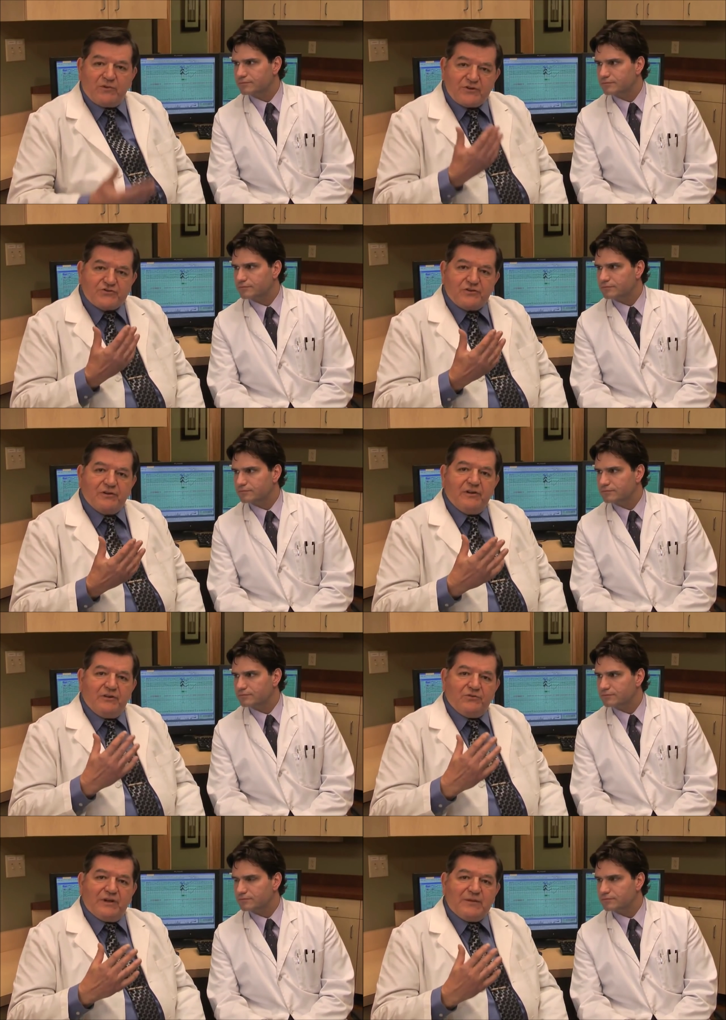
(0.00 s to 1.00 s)
Speaker 1: moisture
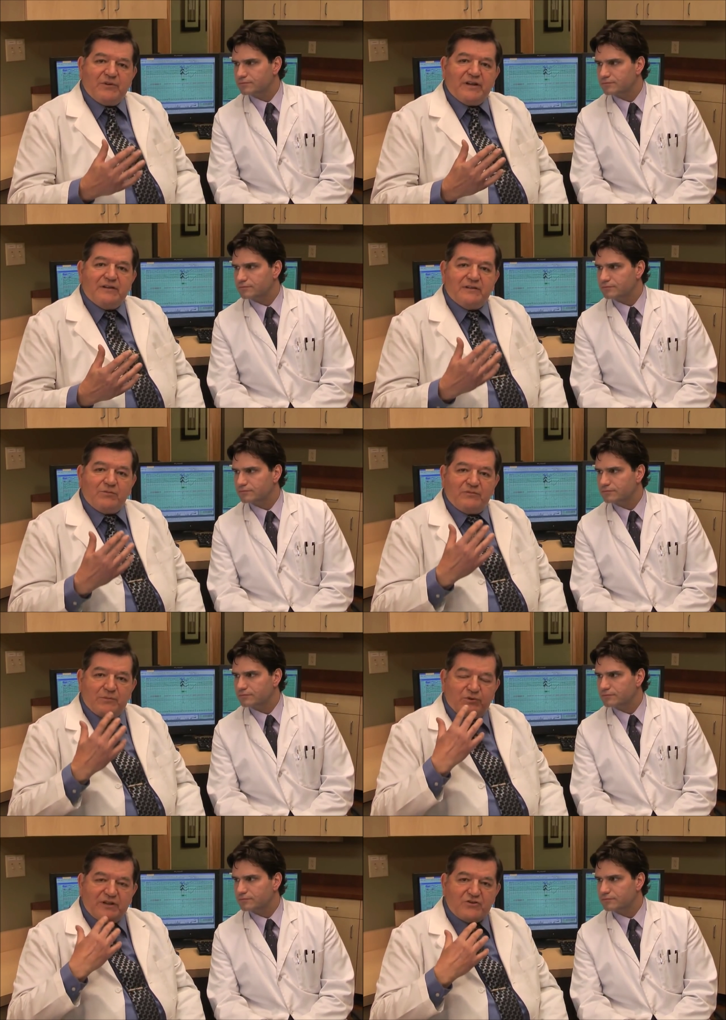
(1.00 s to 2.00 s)
to eliminate the,
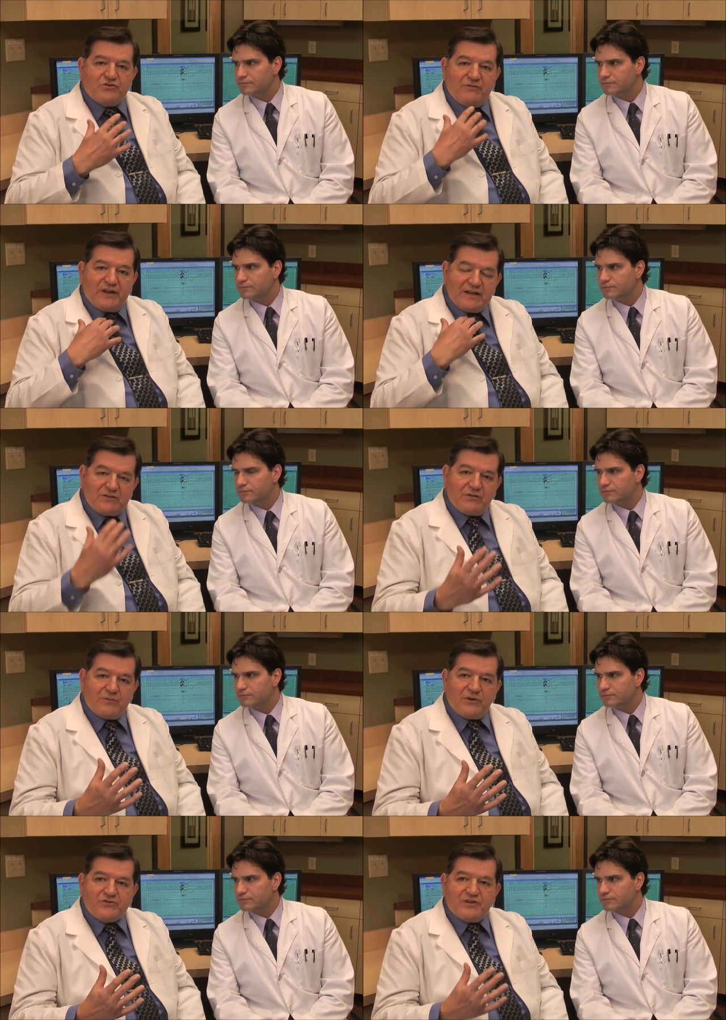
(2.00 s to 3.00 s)
the production of the
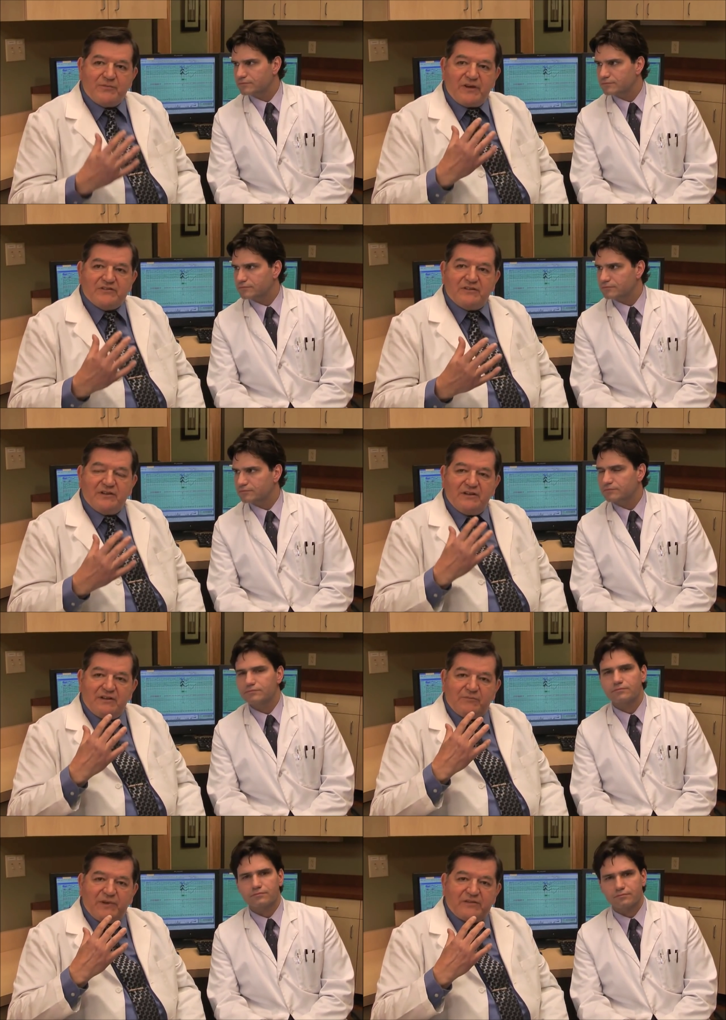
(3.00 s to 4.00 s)
internal moisture that makes it
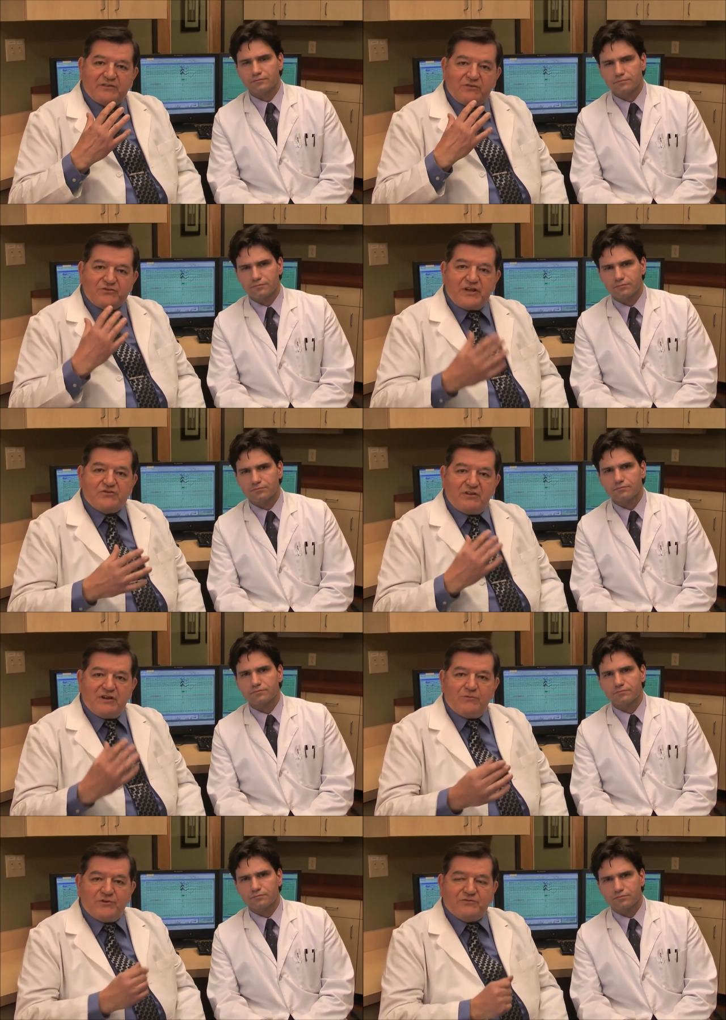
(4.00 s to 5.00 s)
makes the congestion a
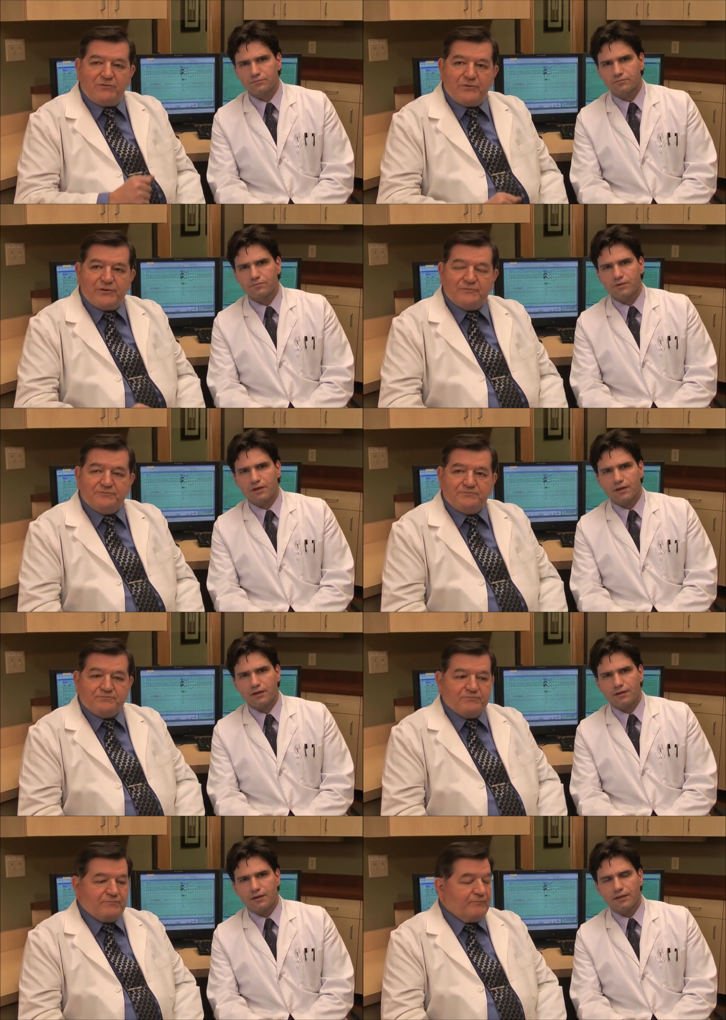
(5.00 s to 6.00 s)
lot worse for you.
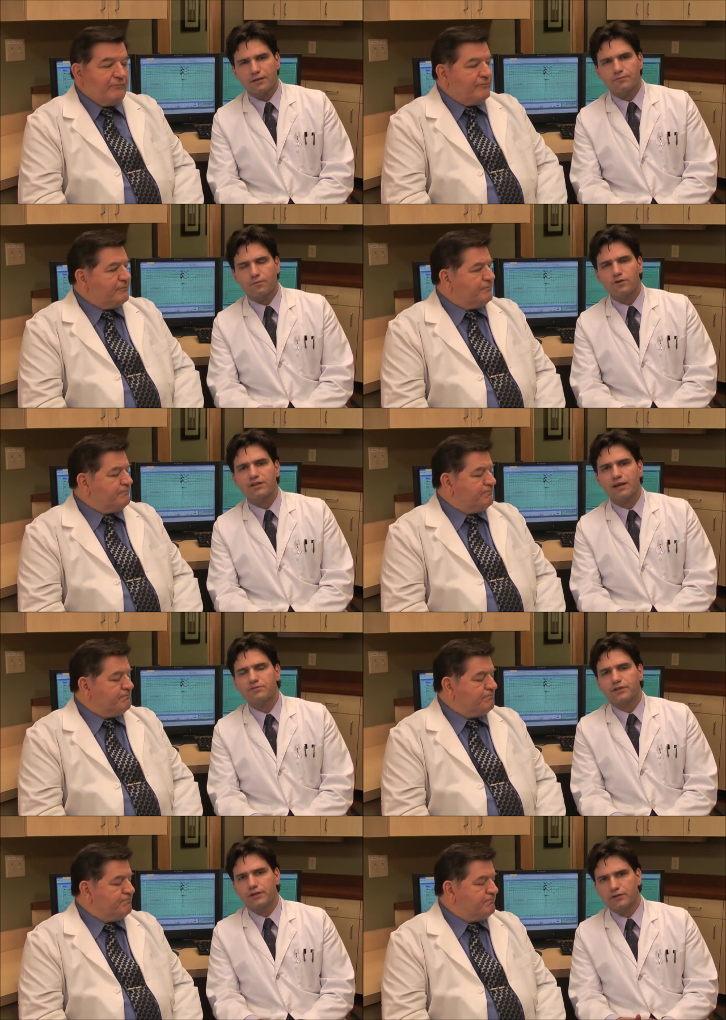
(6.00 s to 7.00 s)
Speaker 2: I think four
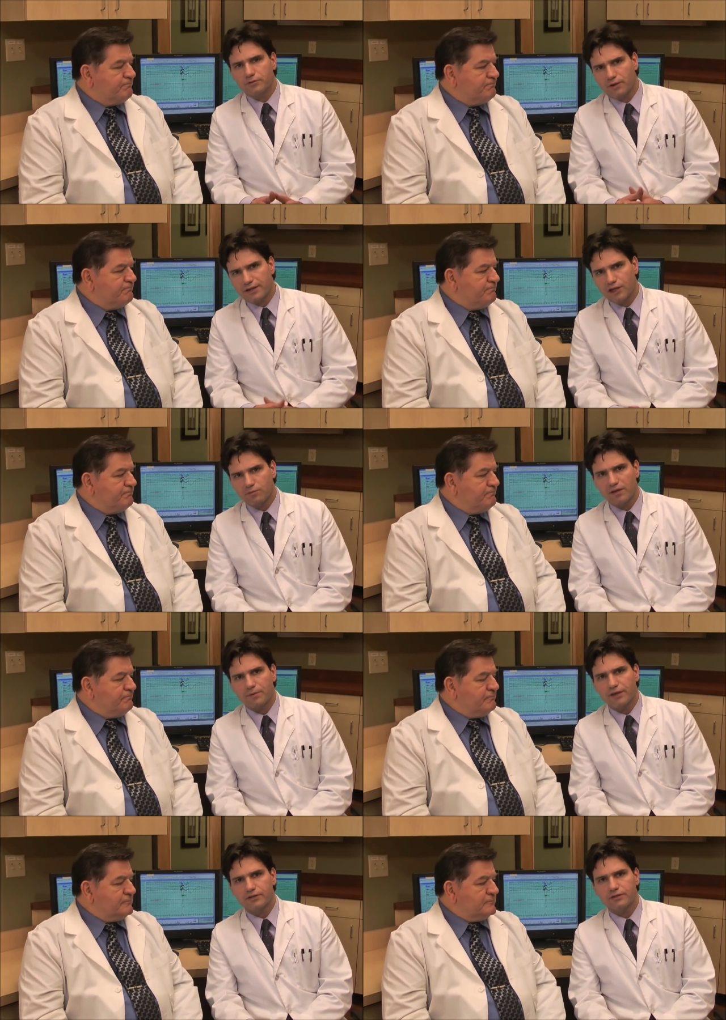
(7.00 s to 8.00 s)
times a year is what I tell my
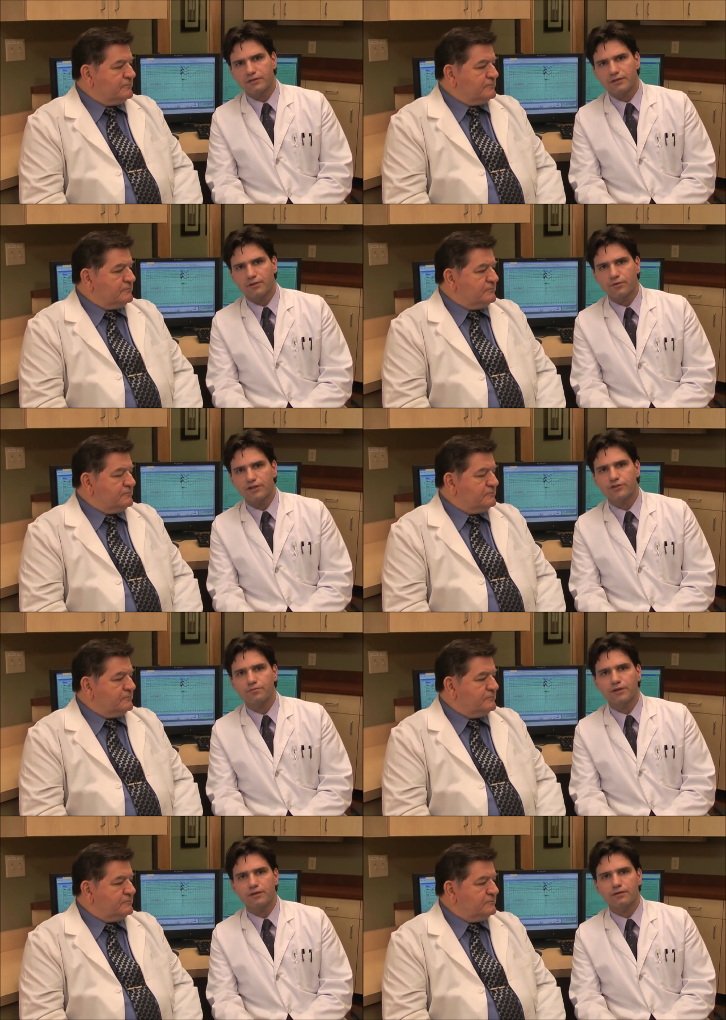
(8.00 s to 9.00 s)
patients that they really
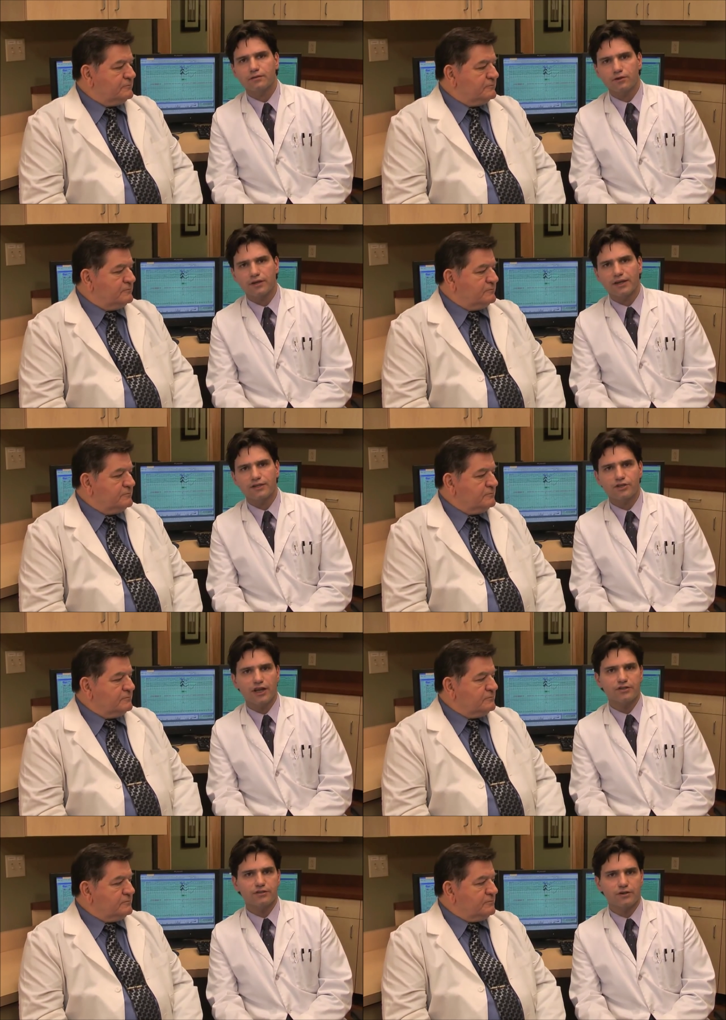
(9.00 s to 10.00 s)
should be looking at
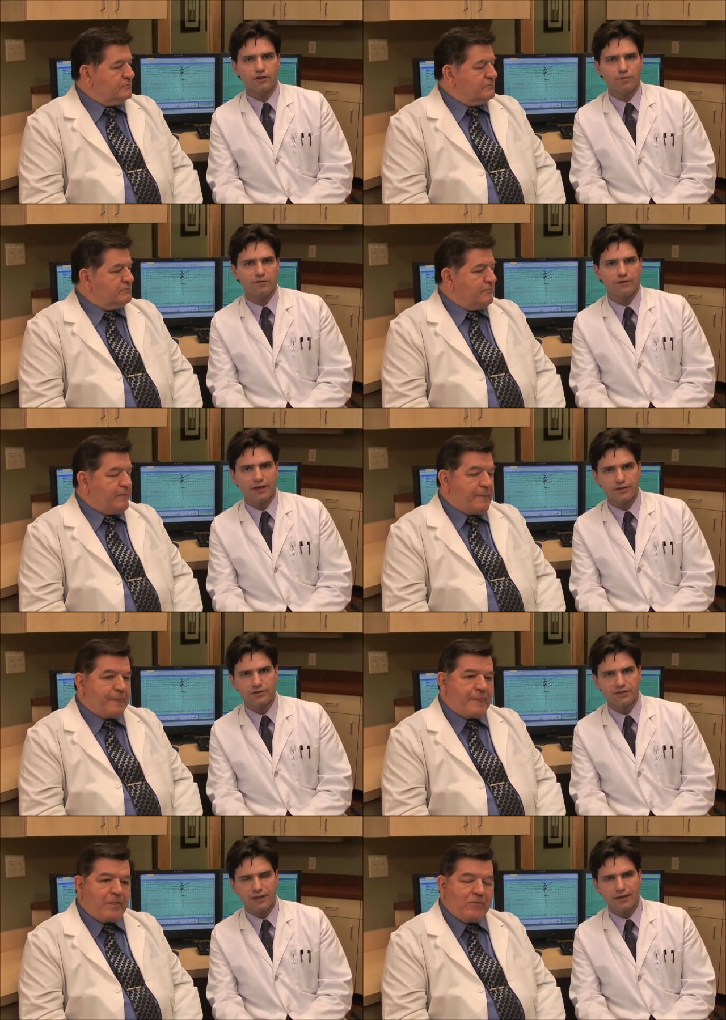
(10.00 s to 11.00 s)
changing their
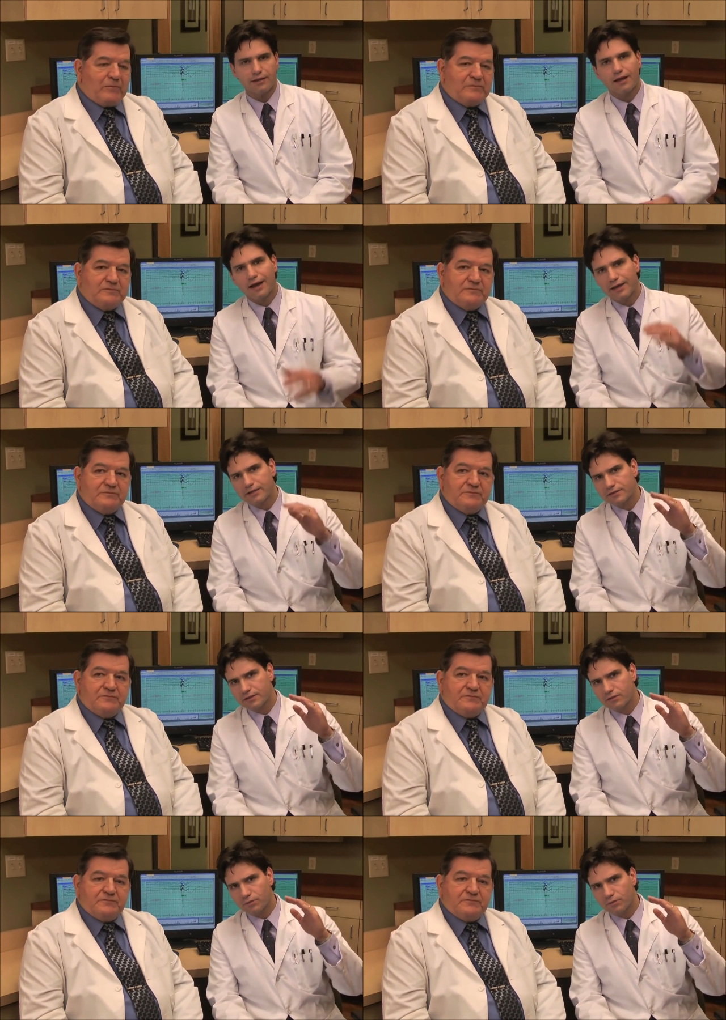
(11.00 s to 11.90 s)
humidification setting. Highest in the